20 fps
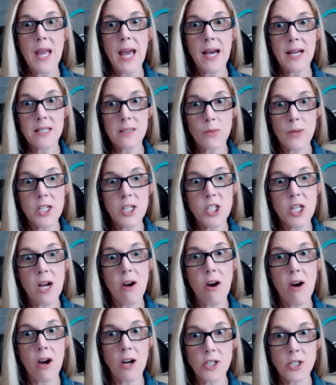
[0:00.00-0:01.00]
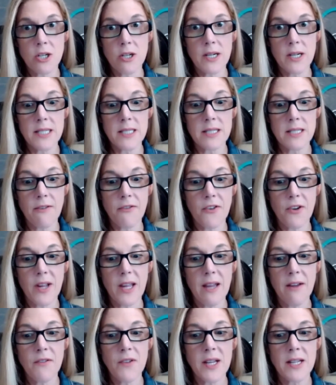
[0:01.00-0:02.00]
as we share our journeys of
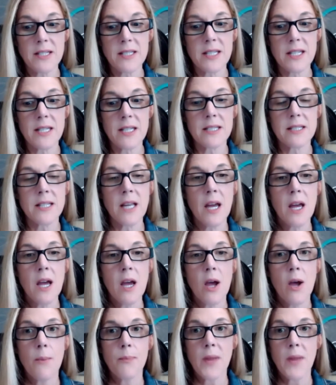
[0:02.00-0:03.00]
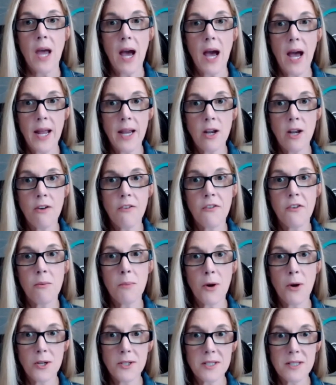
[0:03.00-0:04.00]
forgiveness is I know from
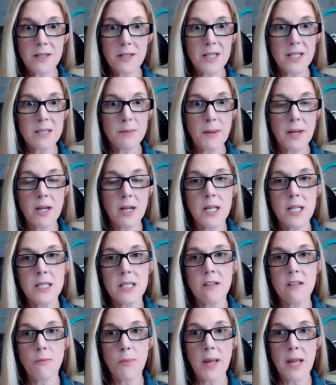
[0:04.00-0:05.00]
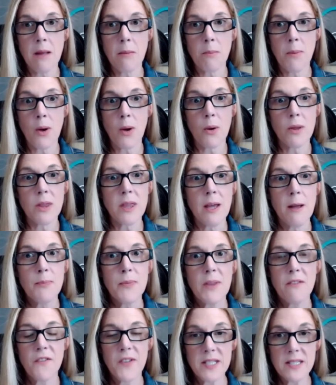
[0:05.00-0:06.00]
personal experience of being both
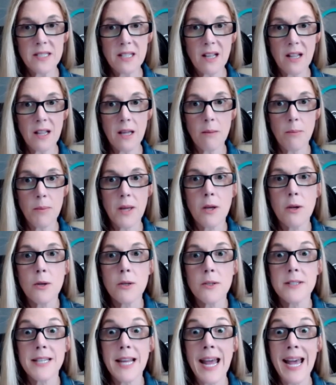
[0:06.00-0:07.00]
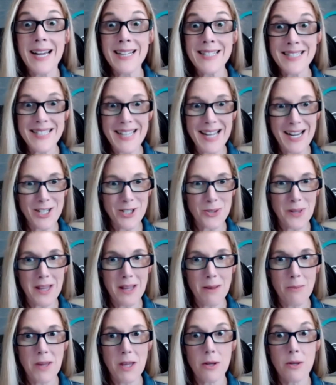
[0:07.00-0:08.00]
physically abused and sexually
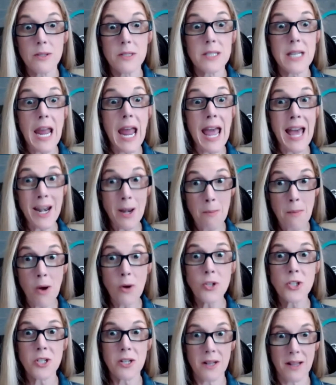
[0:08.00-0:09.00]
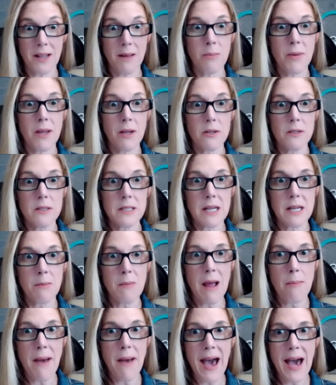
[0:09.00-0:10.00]
abused and emotionally abused in
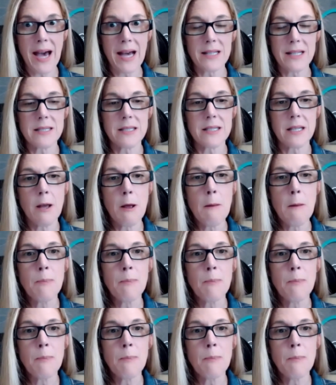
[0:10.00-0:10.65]
my past.